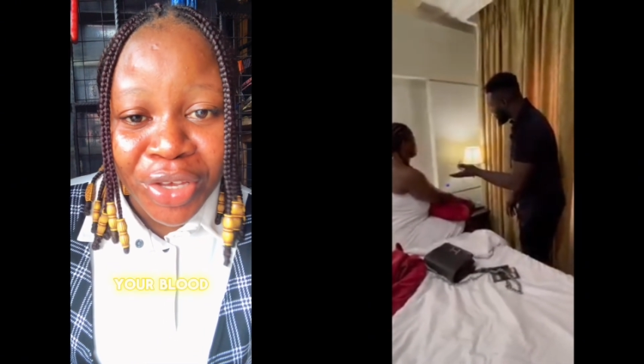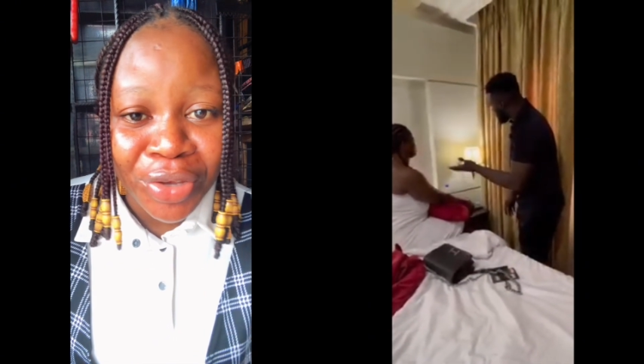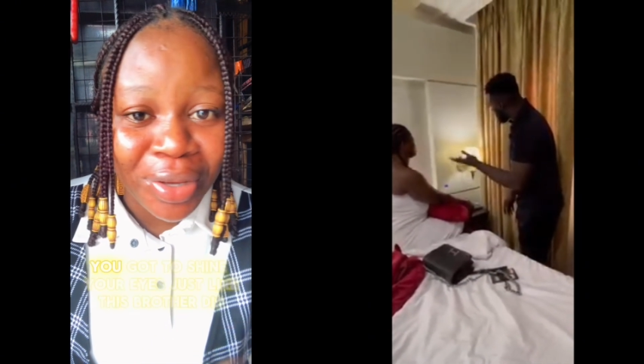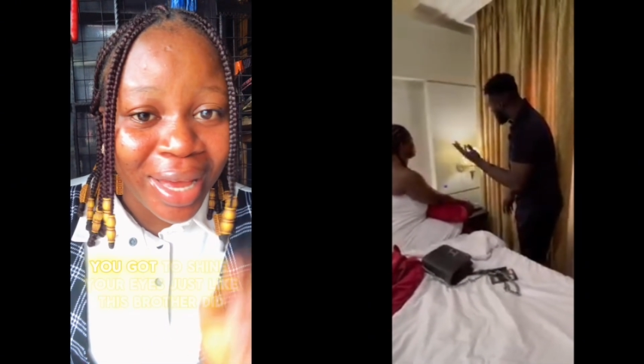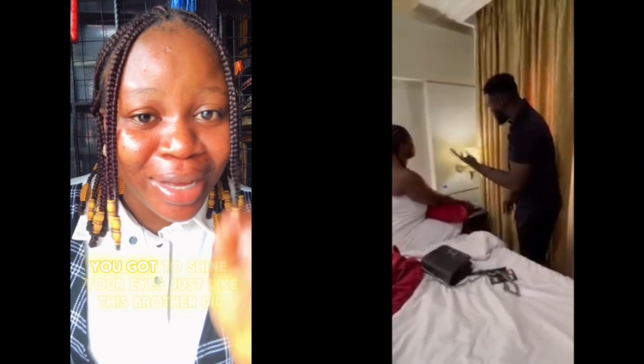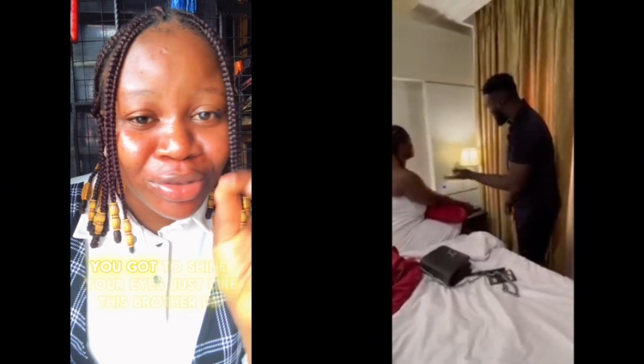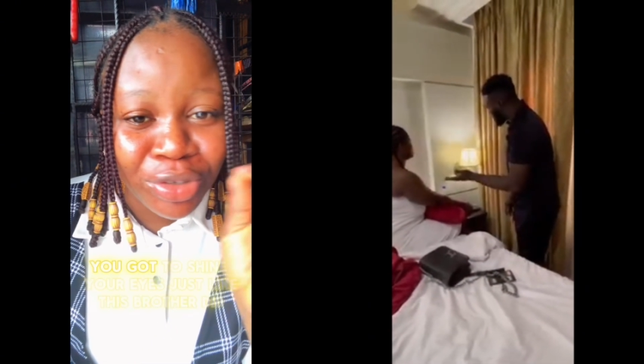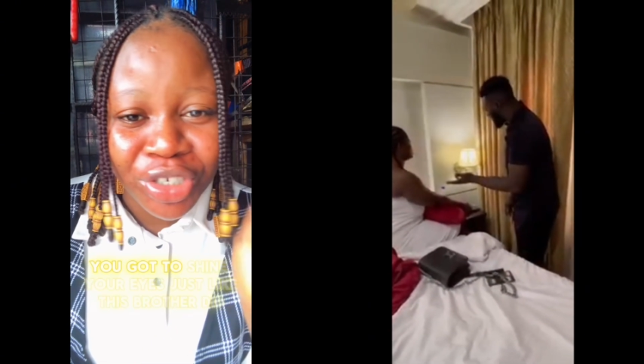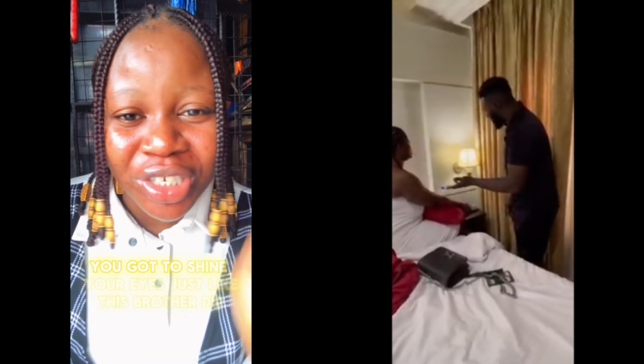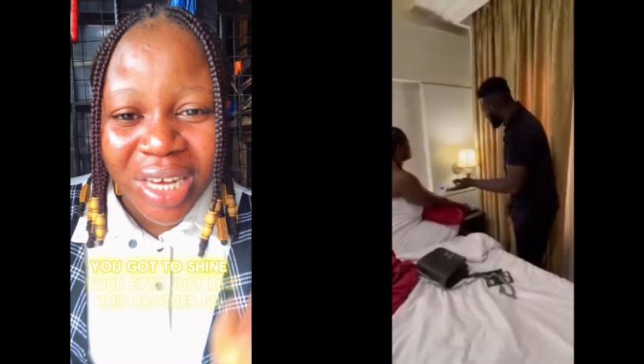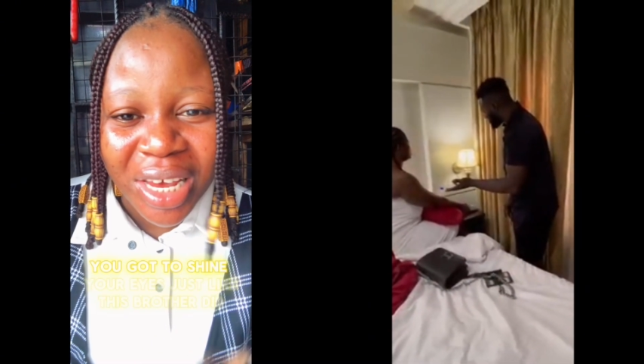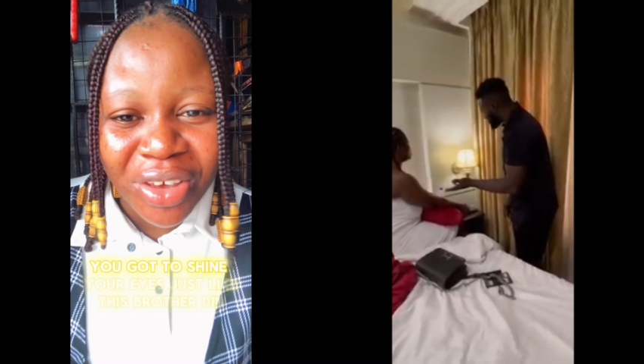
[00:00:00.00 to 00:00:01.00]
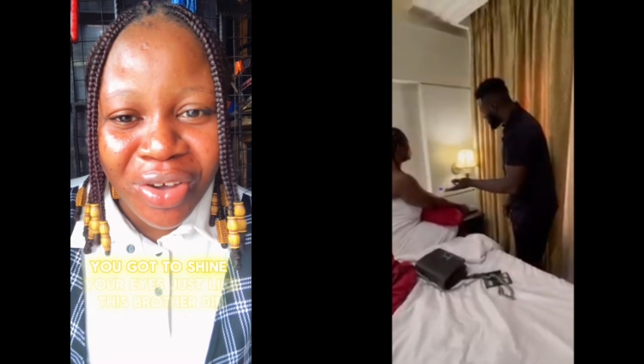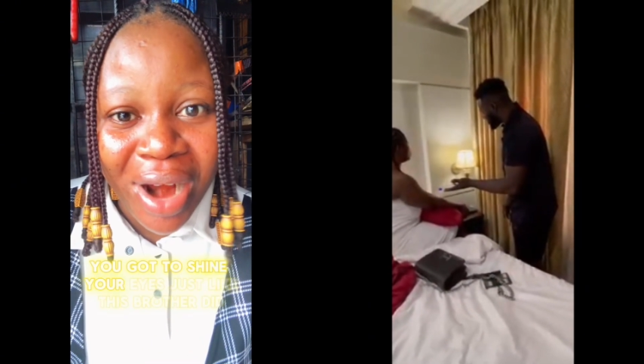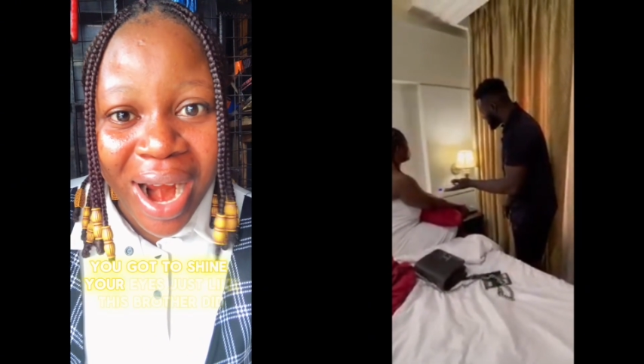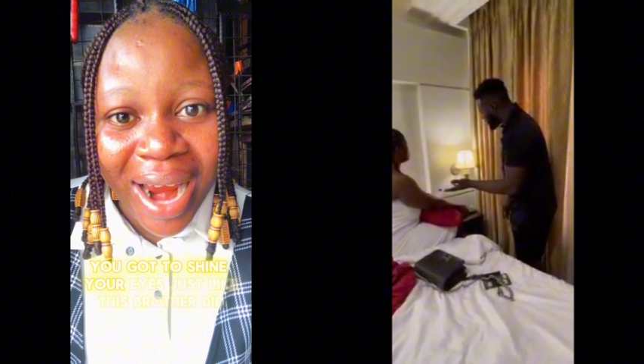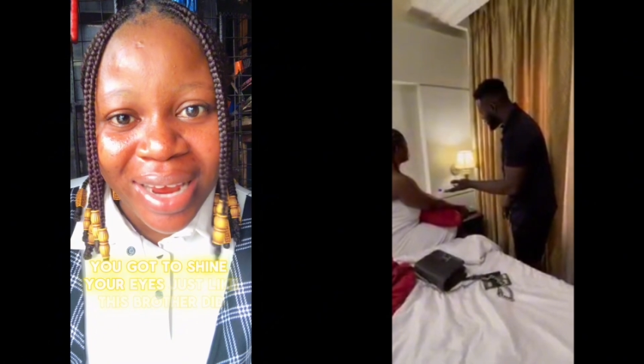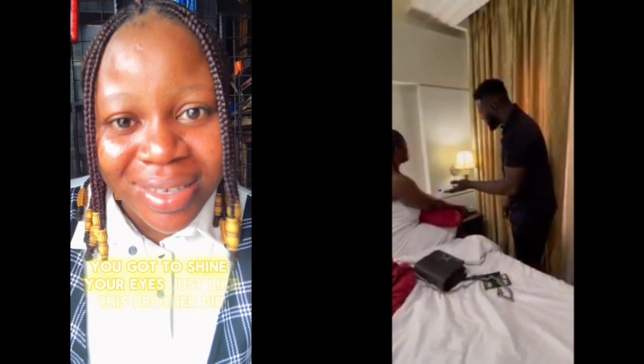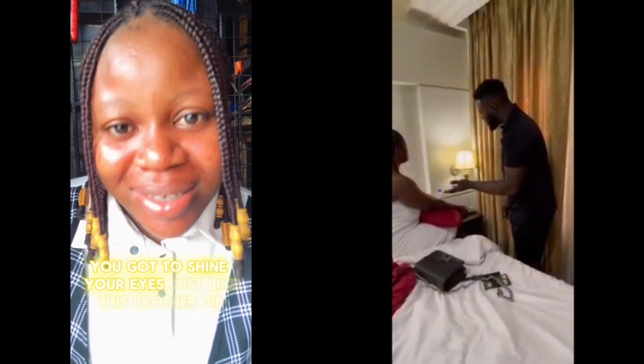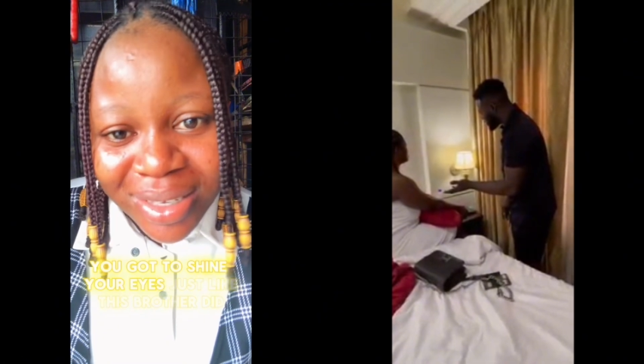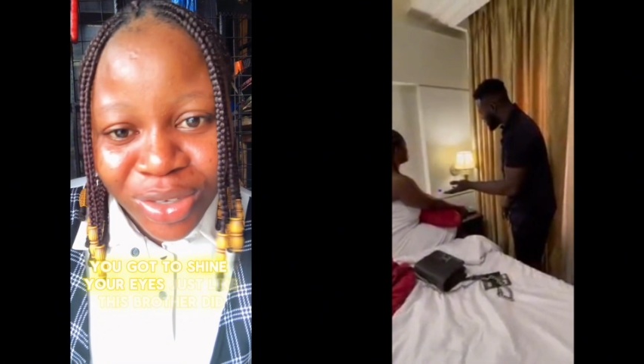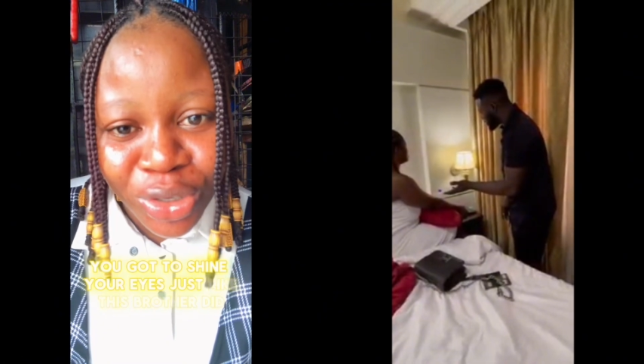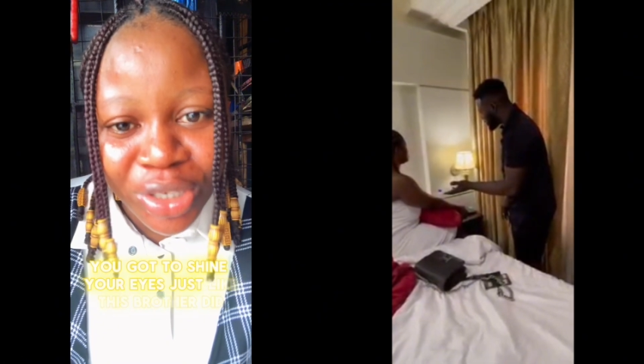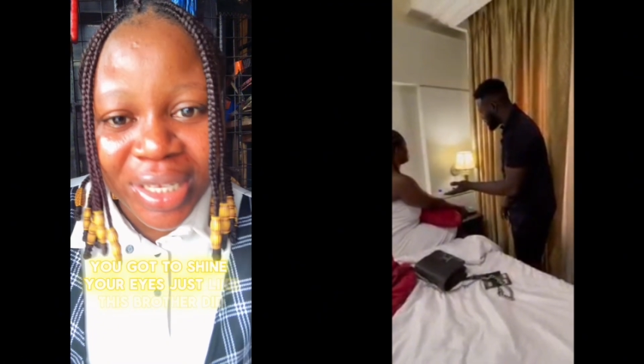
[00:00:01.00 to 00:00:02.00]
you got to shine your
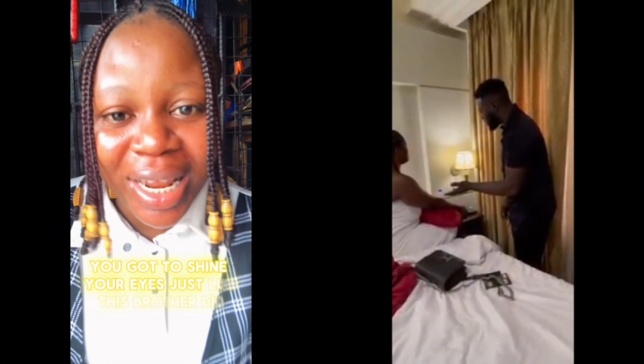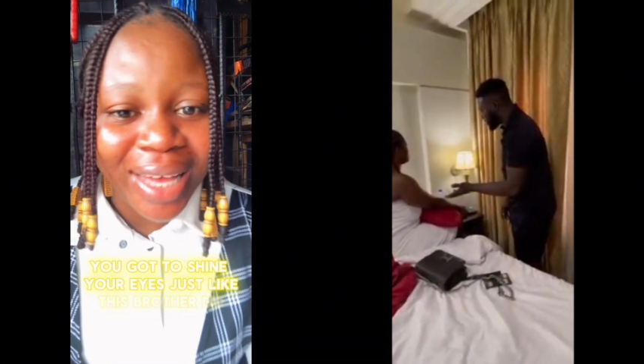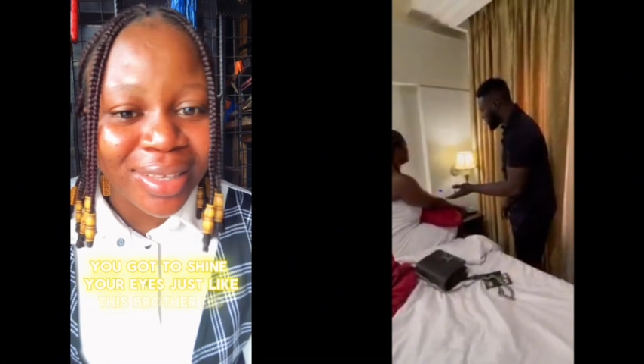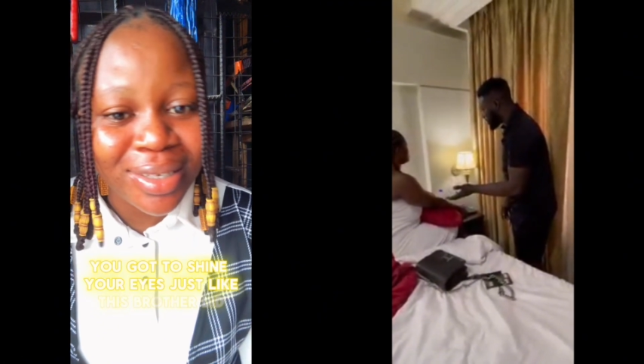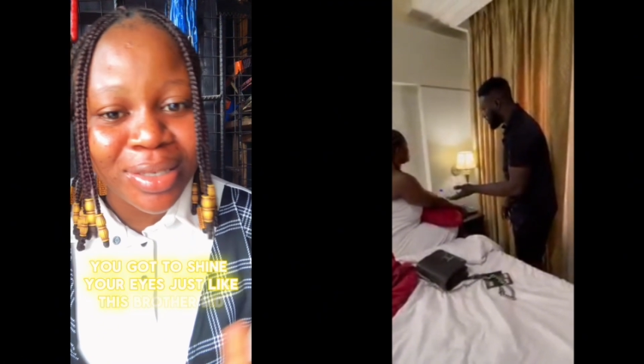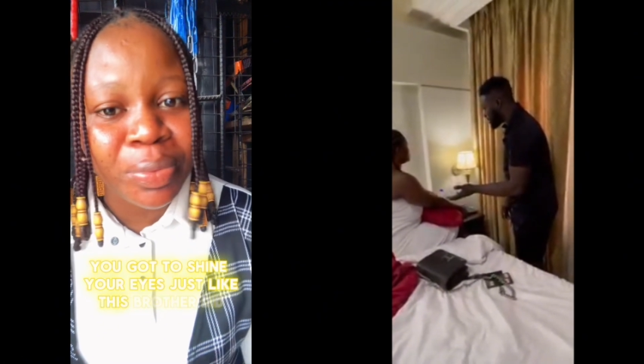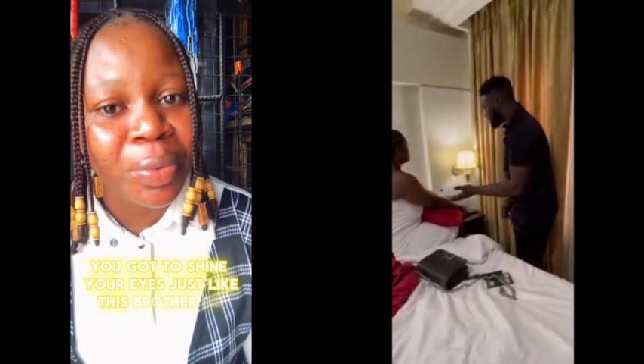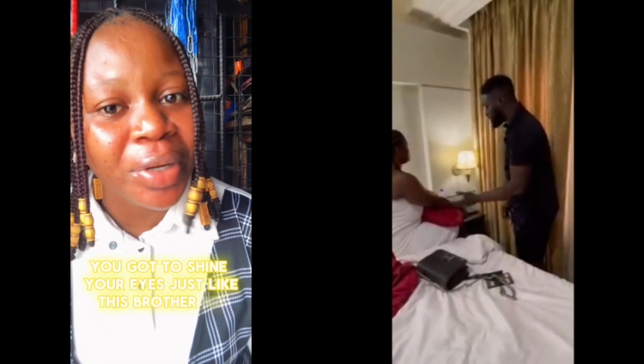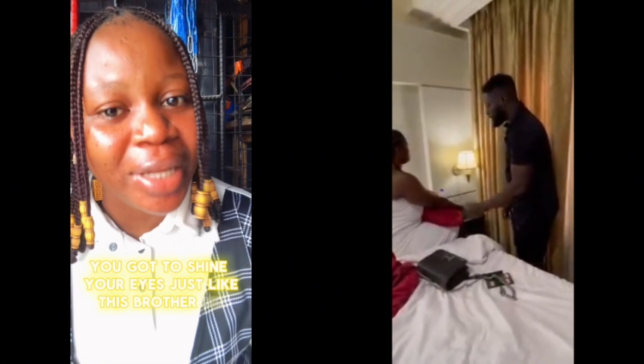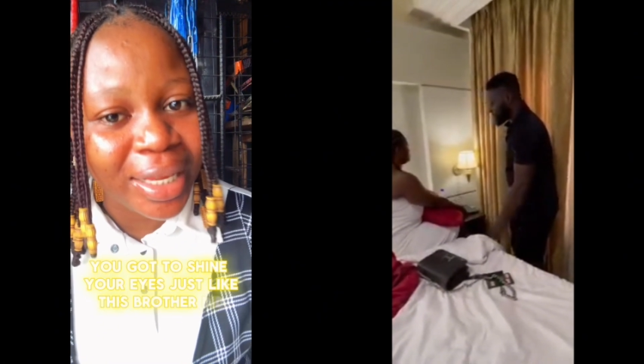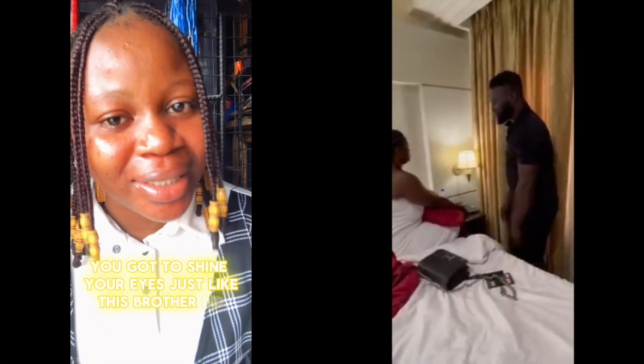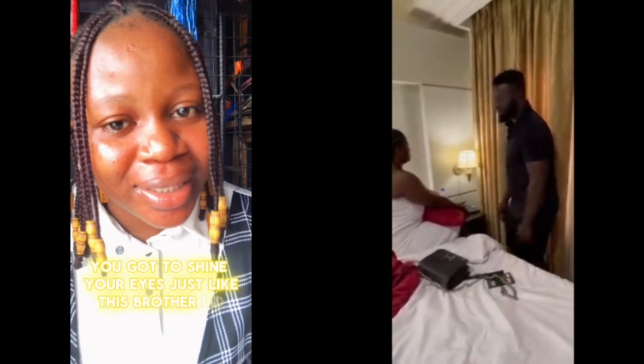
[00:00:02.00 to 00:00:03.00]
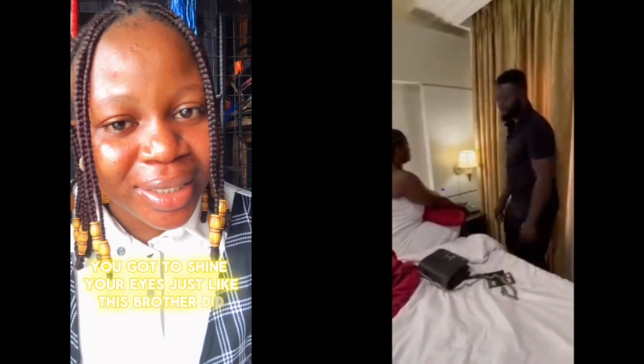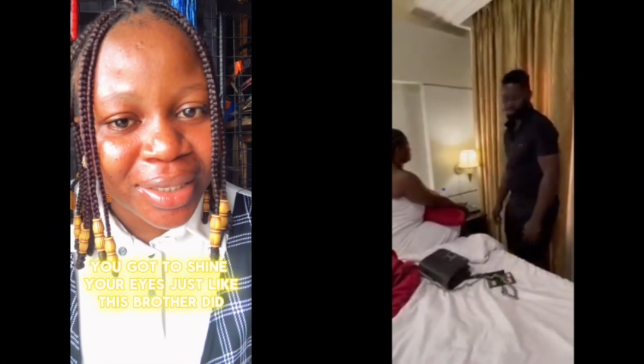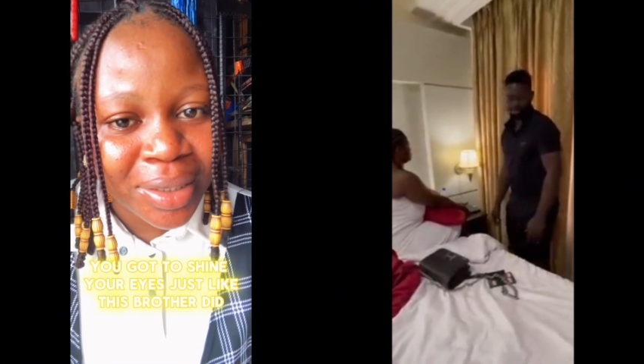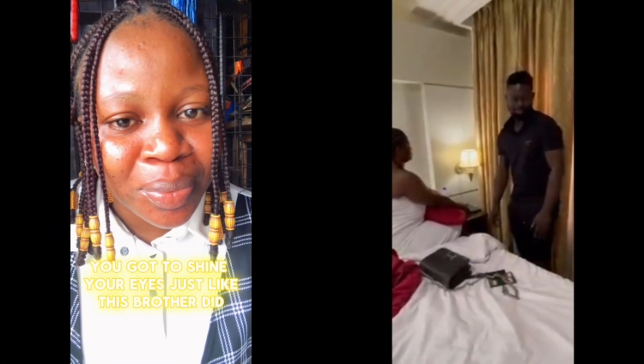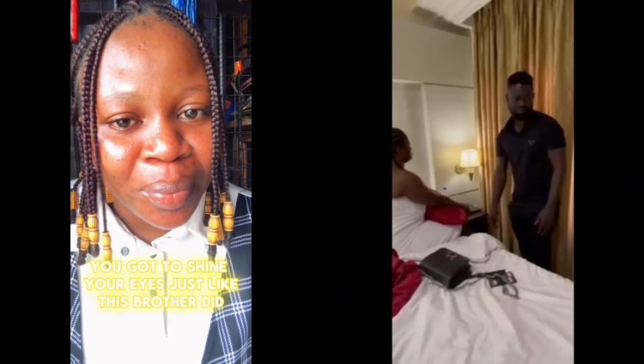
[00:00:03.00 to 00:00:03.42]
eyes, just like this brother did.